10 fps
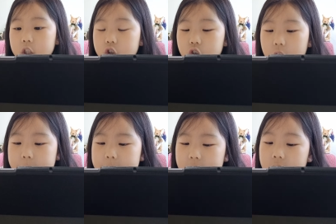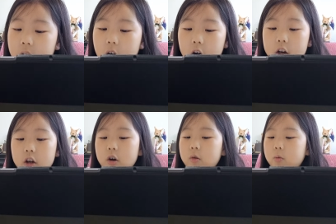Jungmin, are
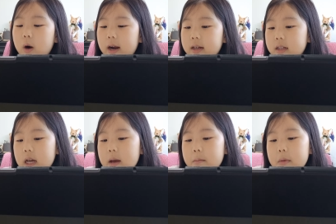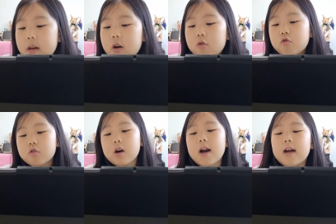you all right? Minho
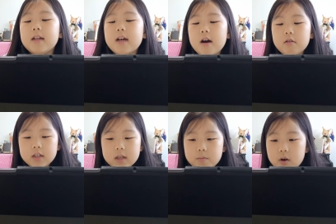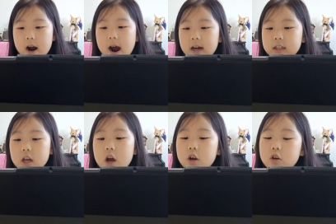cried out in surprise,
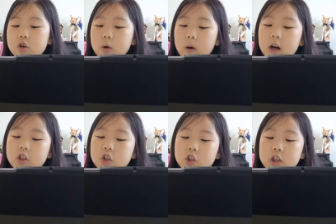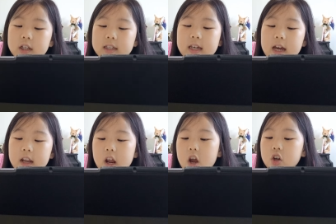drenched to the
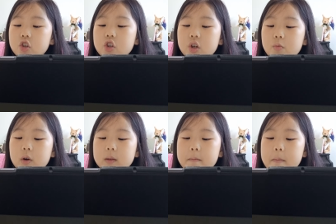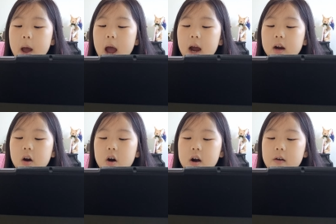skin. She was back
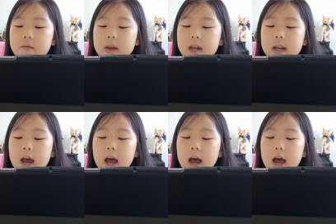on her feet.